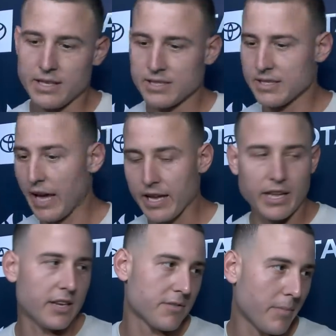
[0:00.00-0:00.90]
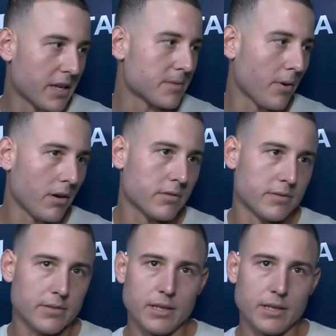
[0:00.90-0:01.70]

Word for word: this day and age of baseball and,